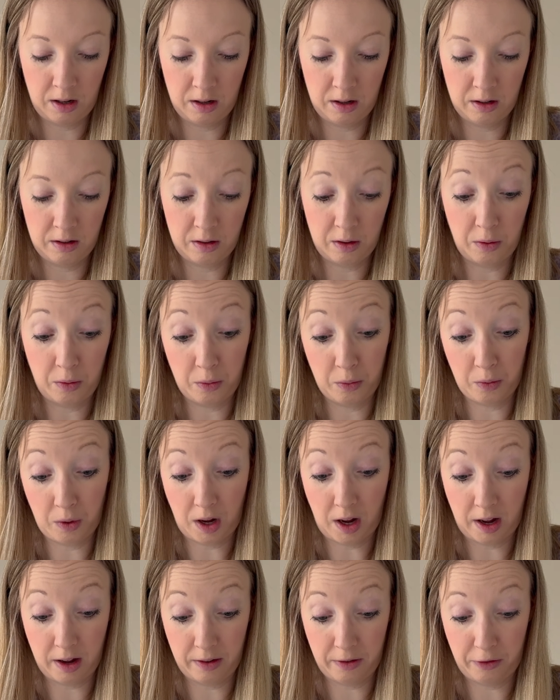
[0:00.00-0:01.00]
So
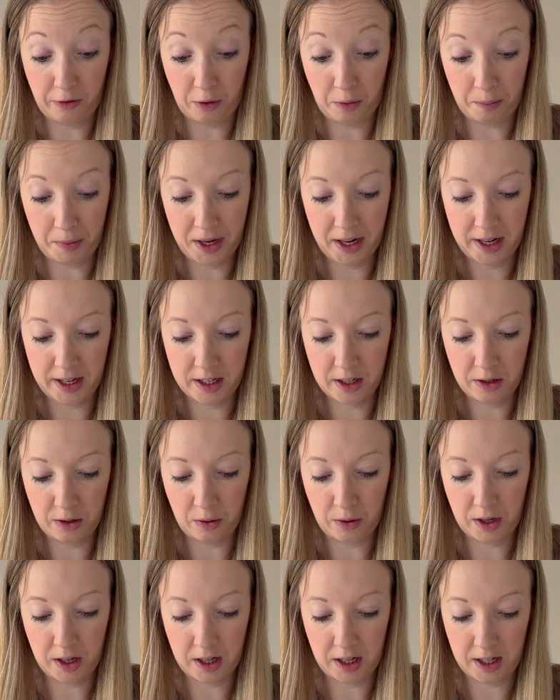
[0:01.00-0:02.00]
for me, it's so
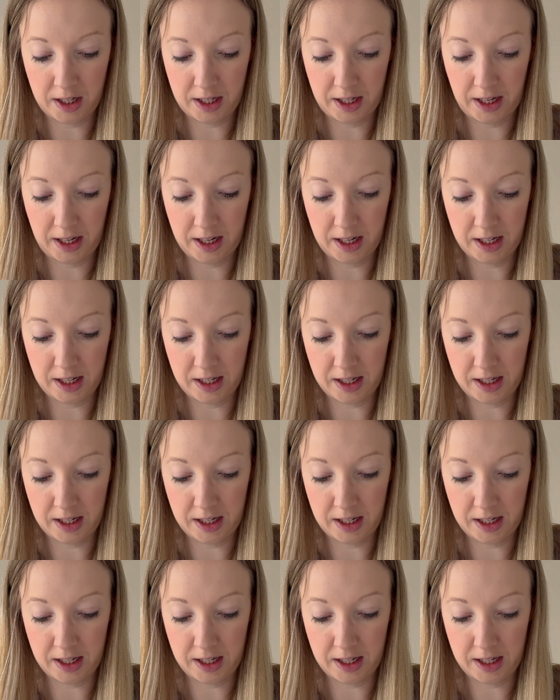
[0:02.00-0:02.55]
that I see that the